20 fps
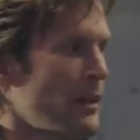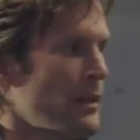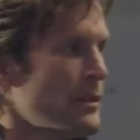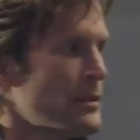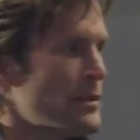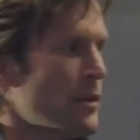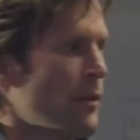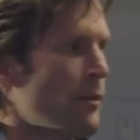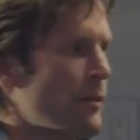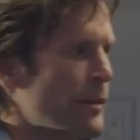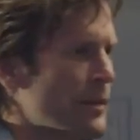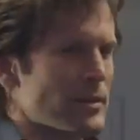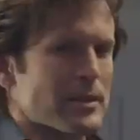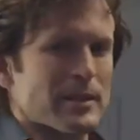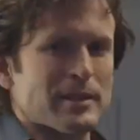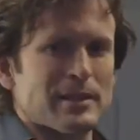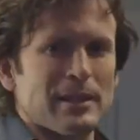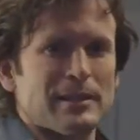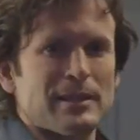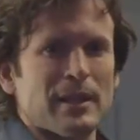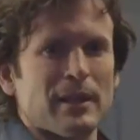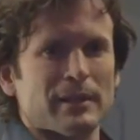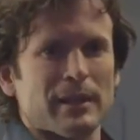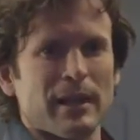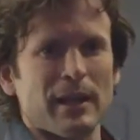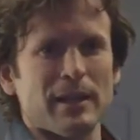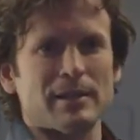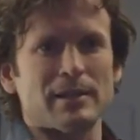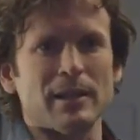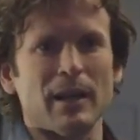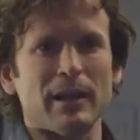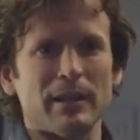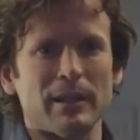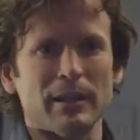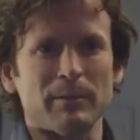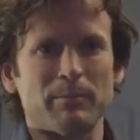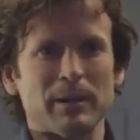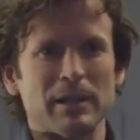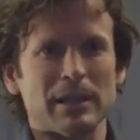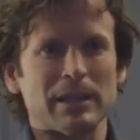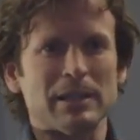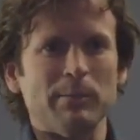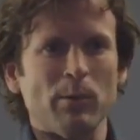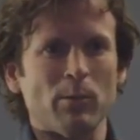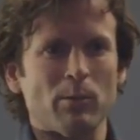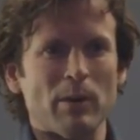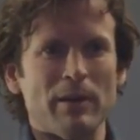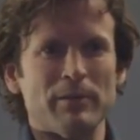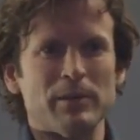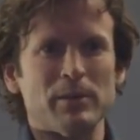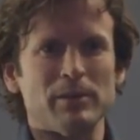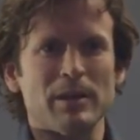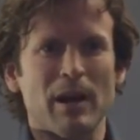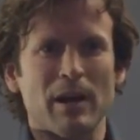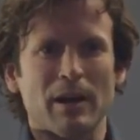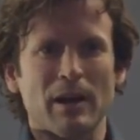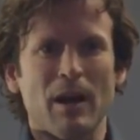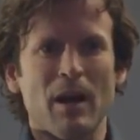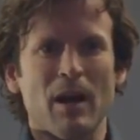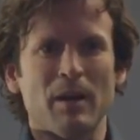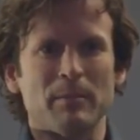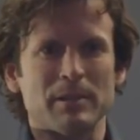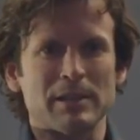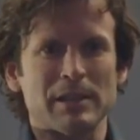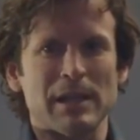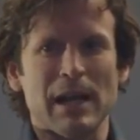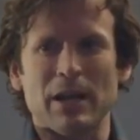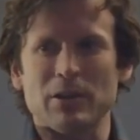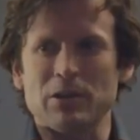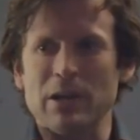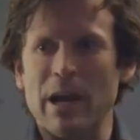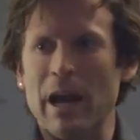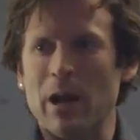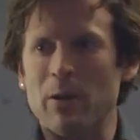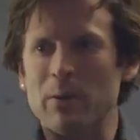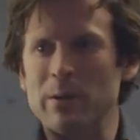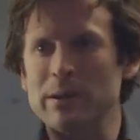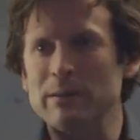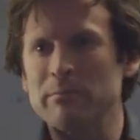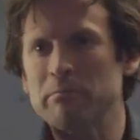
So there's a detailed case study at predictablerevenue.com slash Acquia.